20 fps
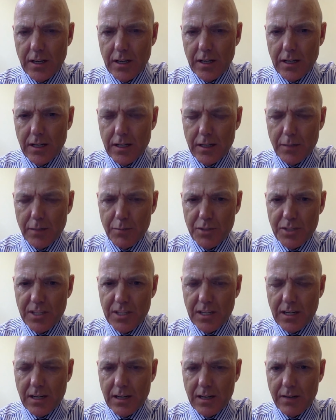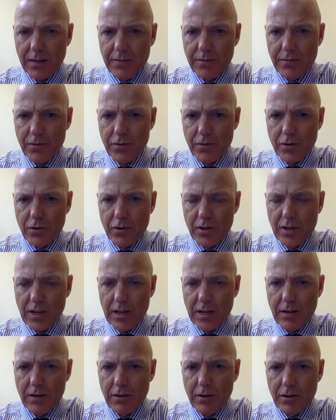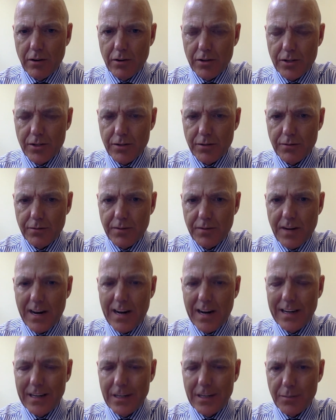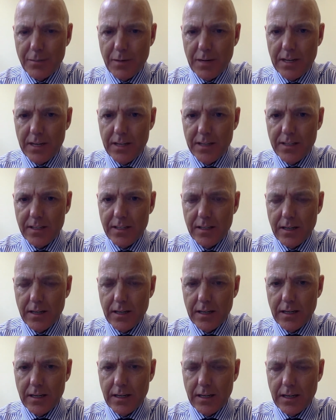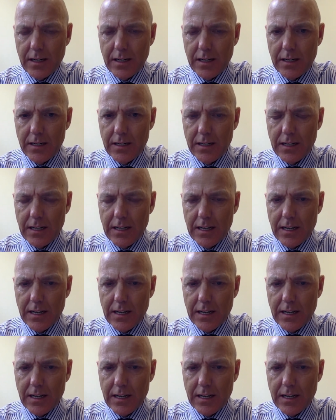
particularly for areas of high demand in the